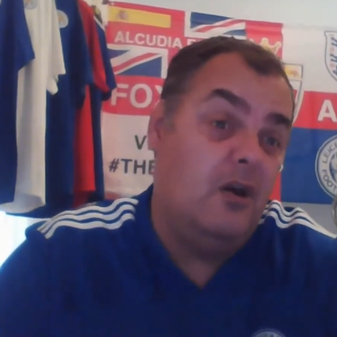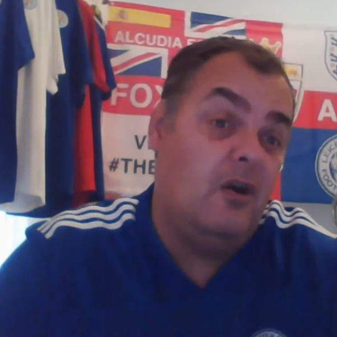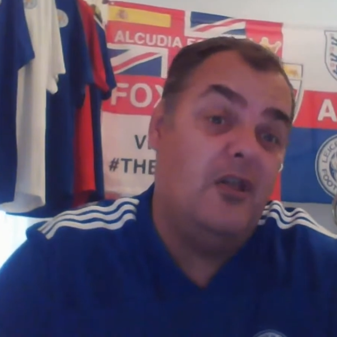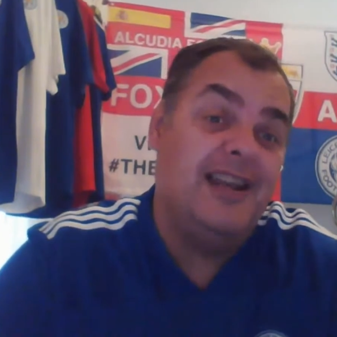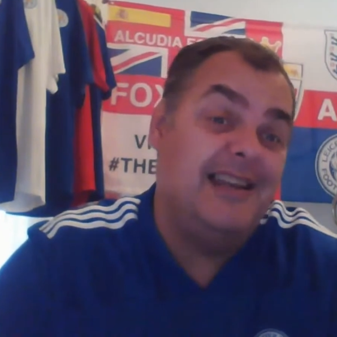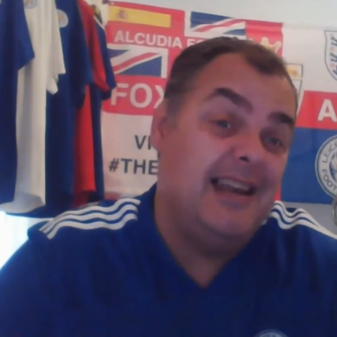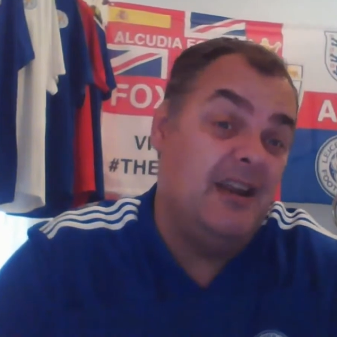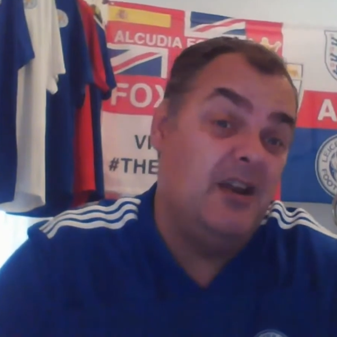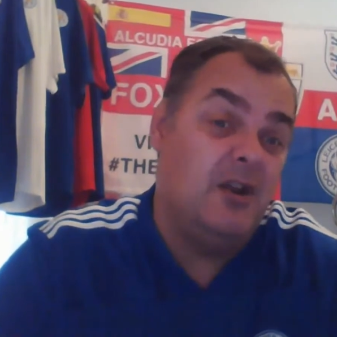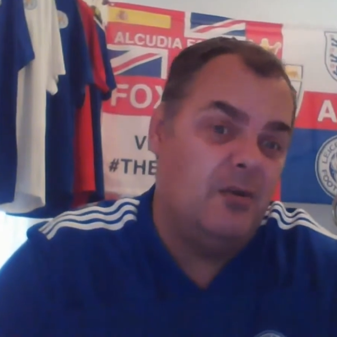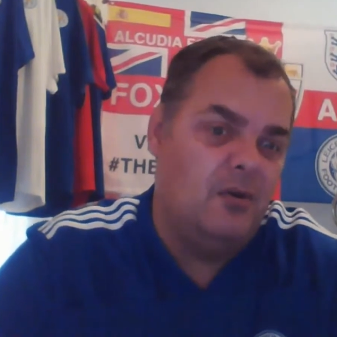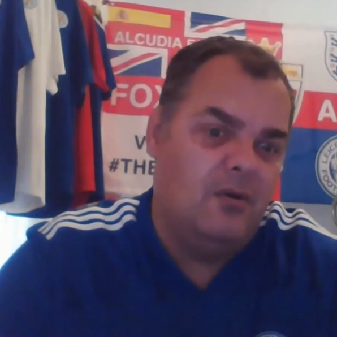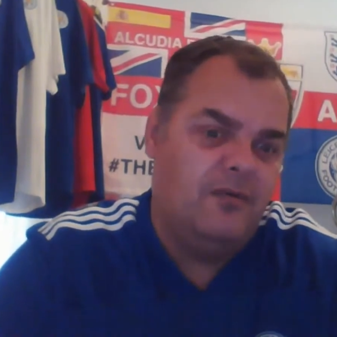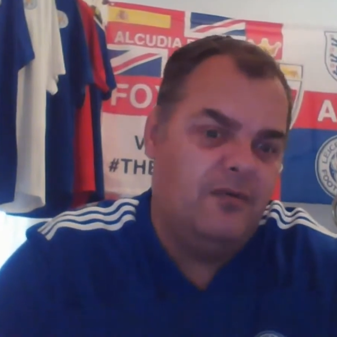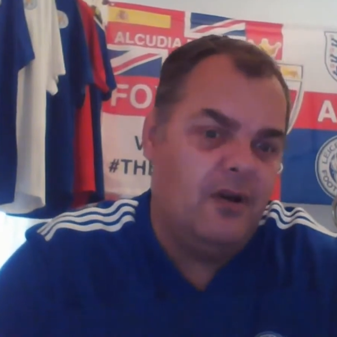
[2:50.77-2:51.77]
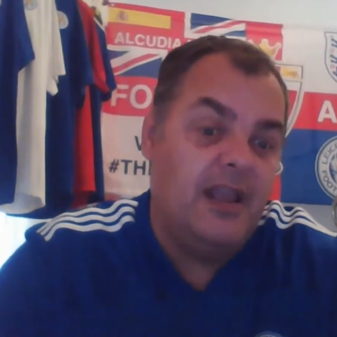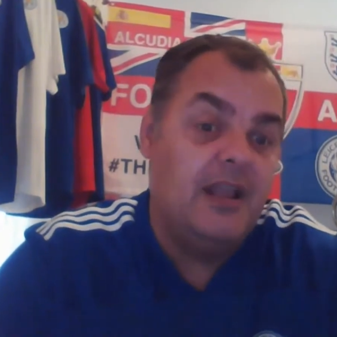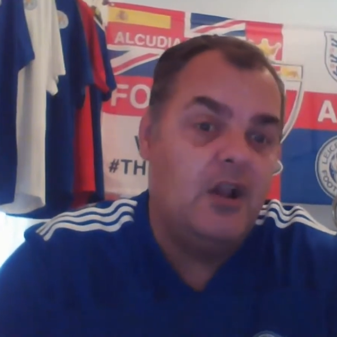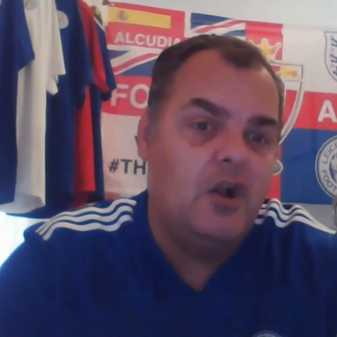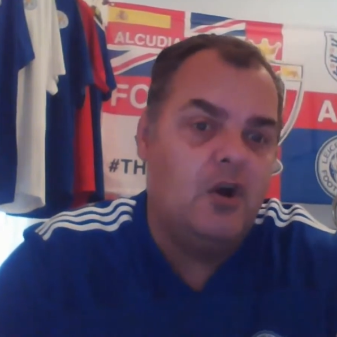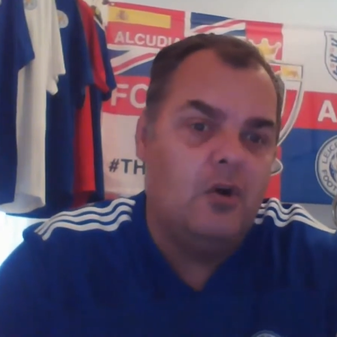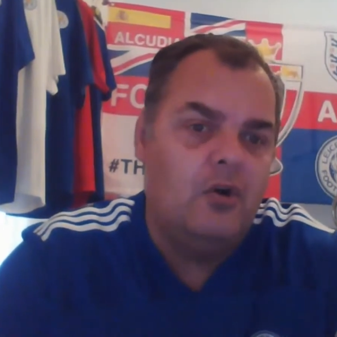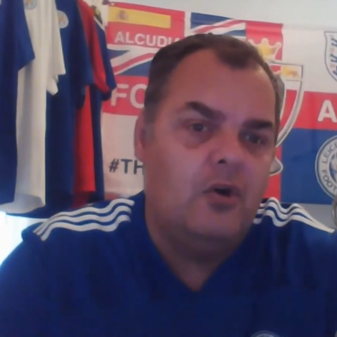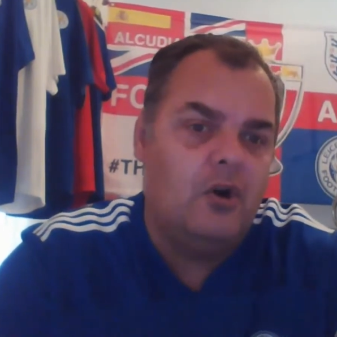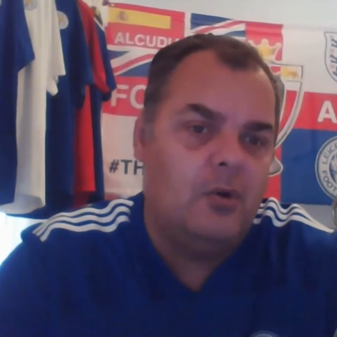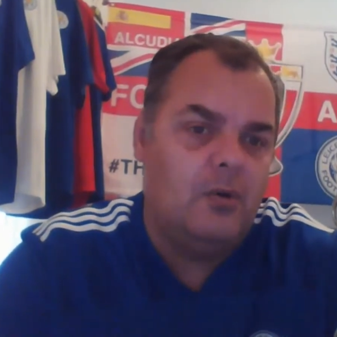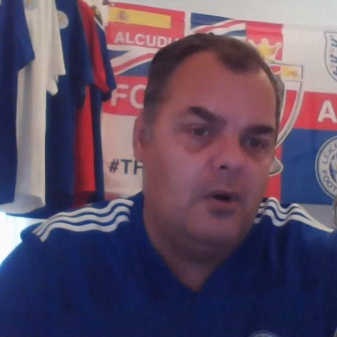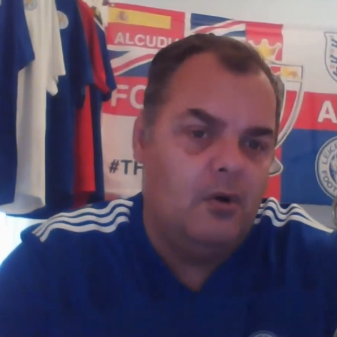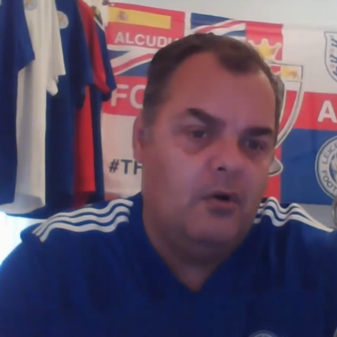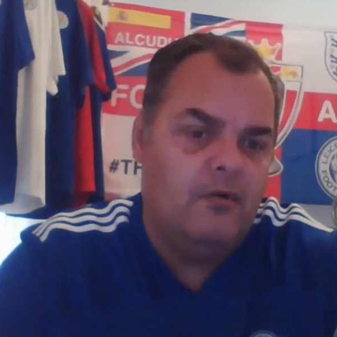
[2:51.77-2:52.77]
Not that he didn't do an awful lot, he couldn't
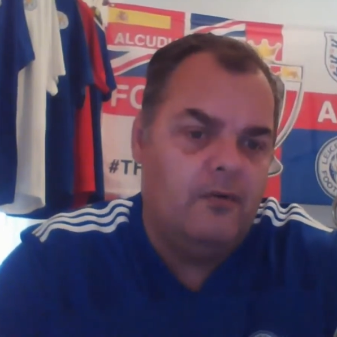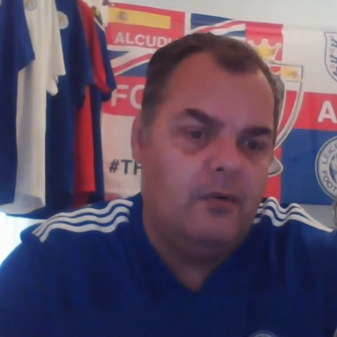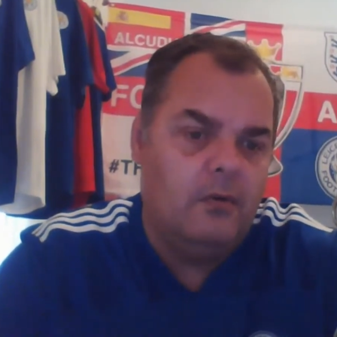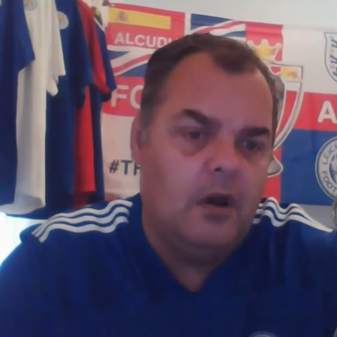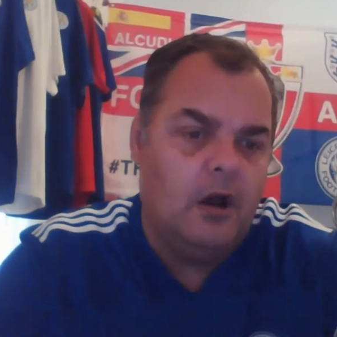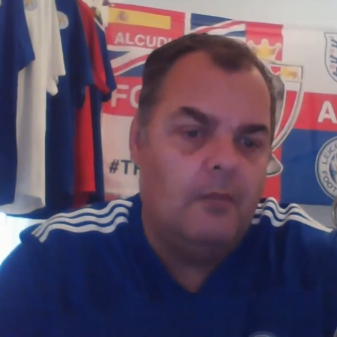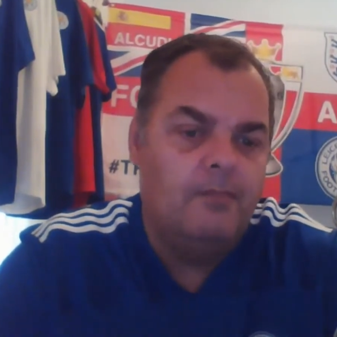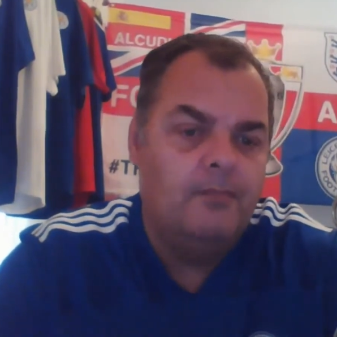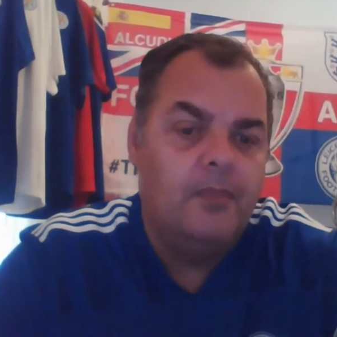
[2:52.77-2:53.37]
do an awful lot.